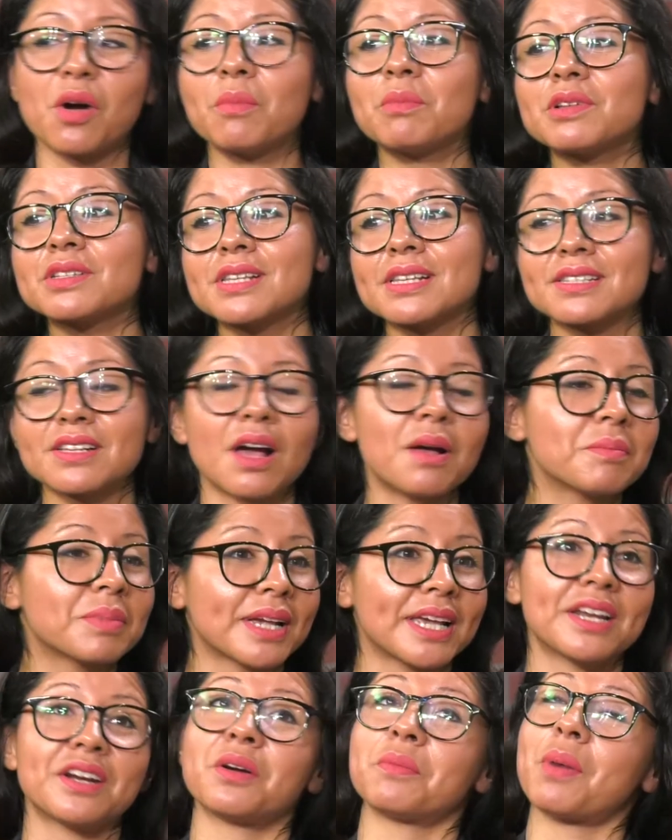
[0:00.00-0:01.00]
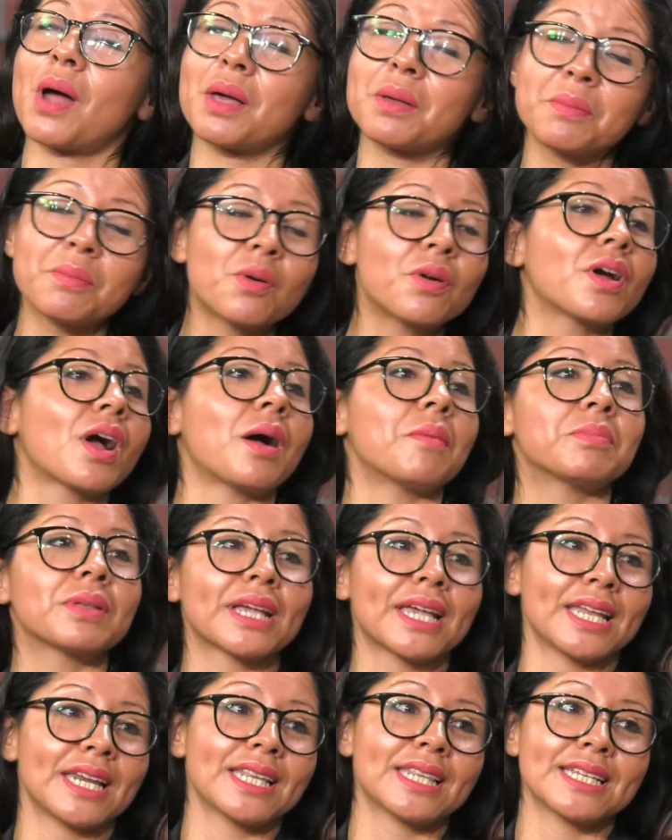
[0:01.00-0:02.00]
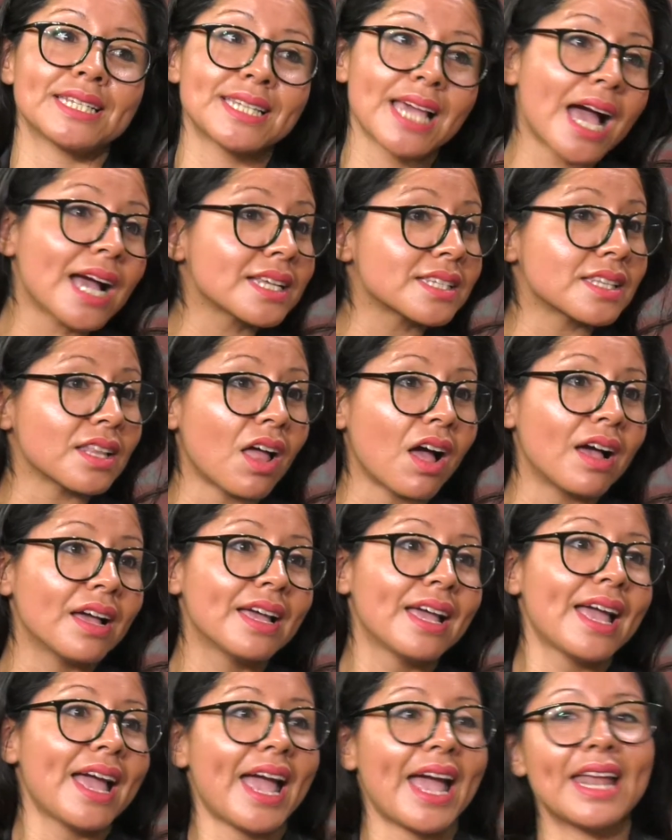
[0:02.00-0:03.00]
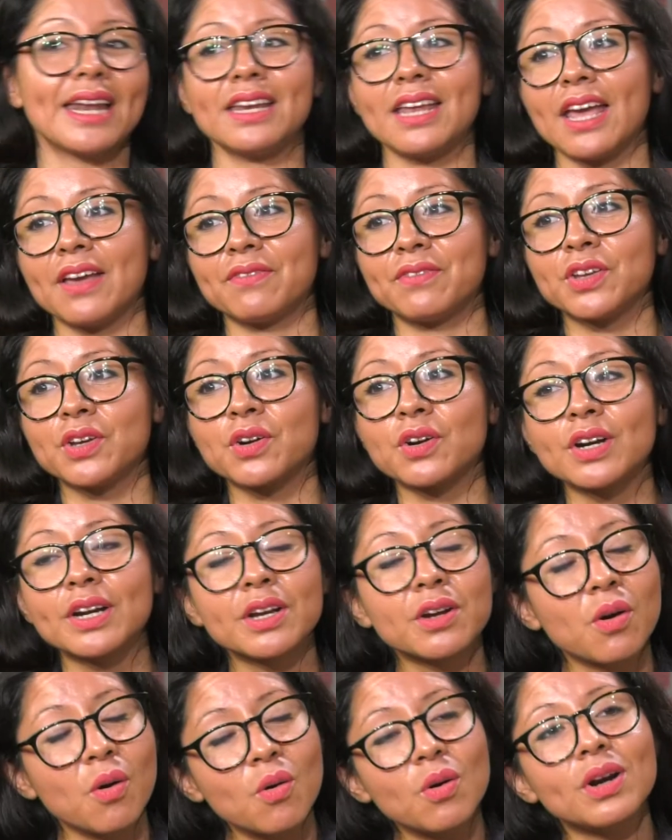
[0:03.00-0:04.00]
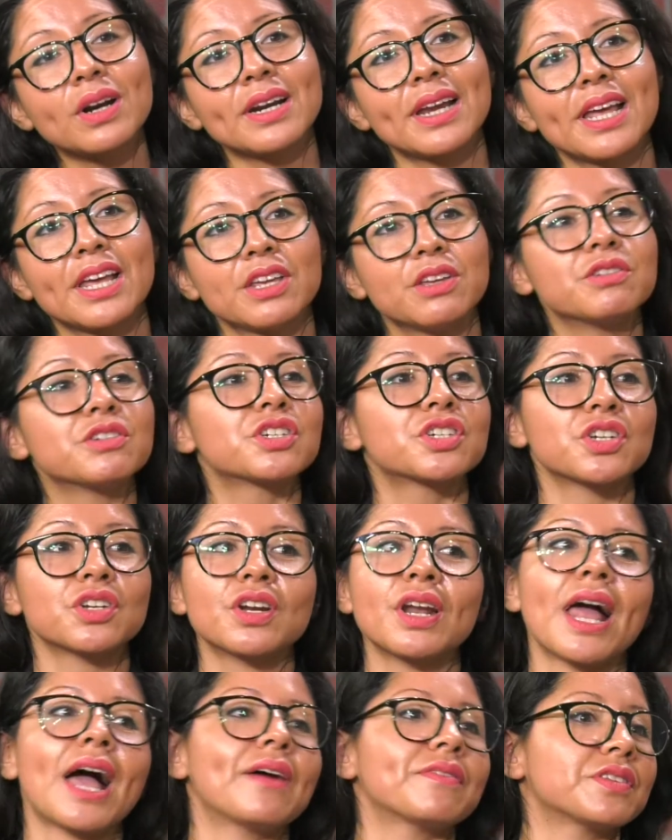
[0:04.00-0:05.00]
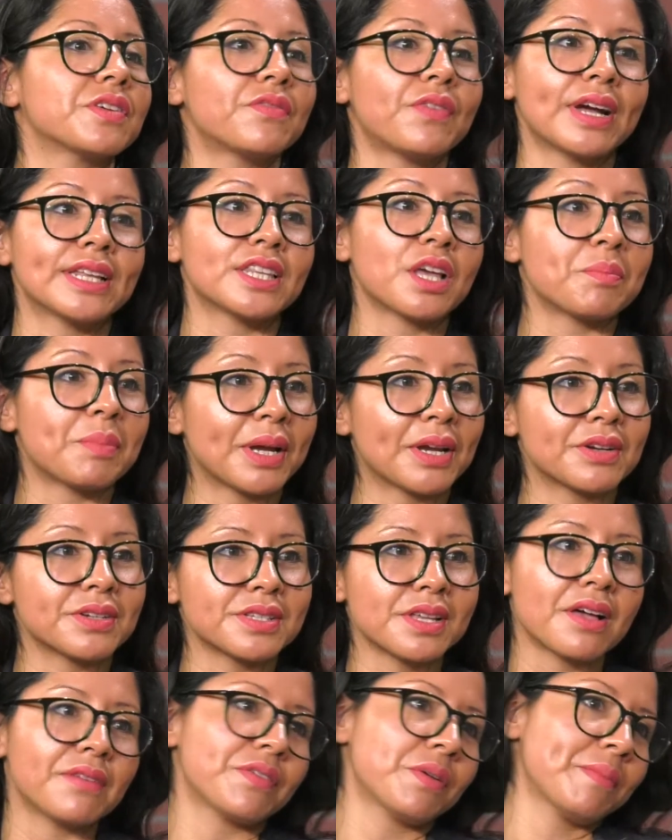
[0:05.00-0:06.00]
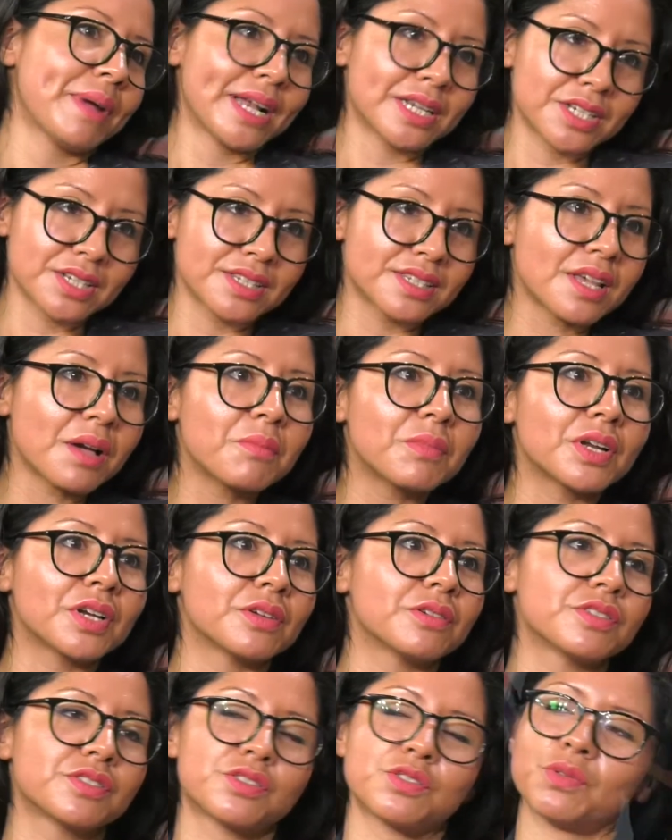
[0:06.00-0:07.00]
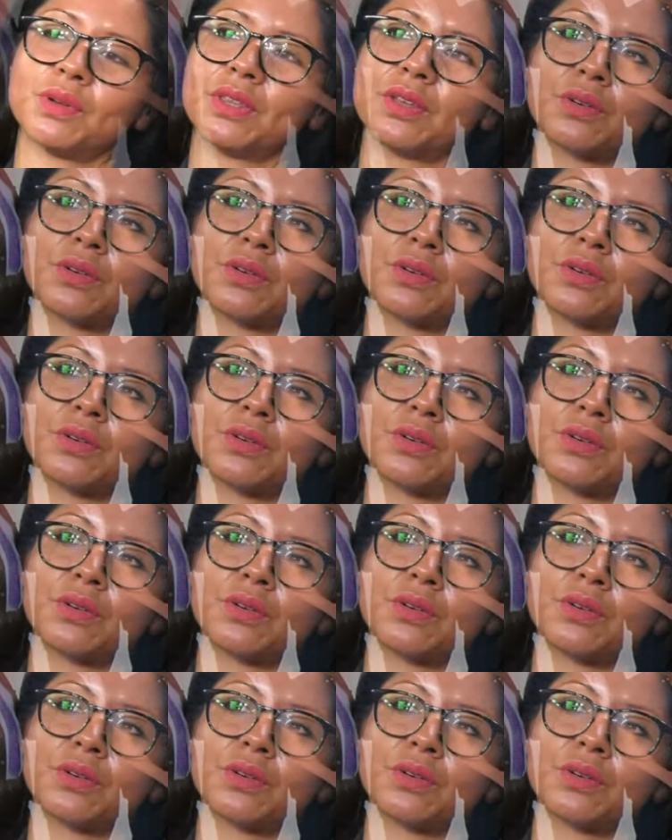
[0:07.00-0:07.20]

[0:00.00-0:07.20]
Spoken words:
almost as complicated or probably more complicated than tax law. And if you're in court, you shouldn't have to fight that by yourself. Imagine someone who's doing